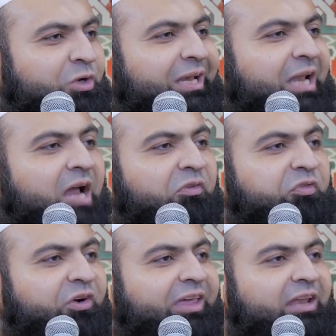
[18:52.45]
did not
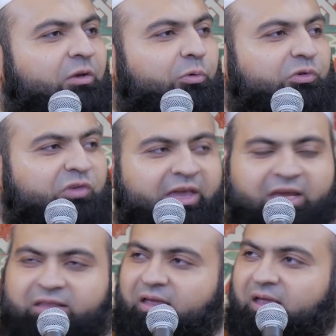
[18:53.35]
forget
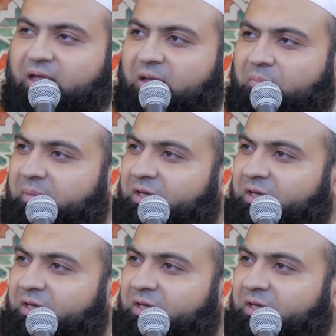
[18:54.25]
Usayd,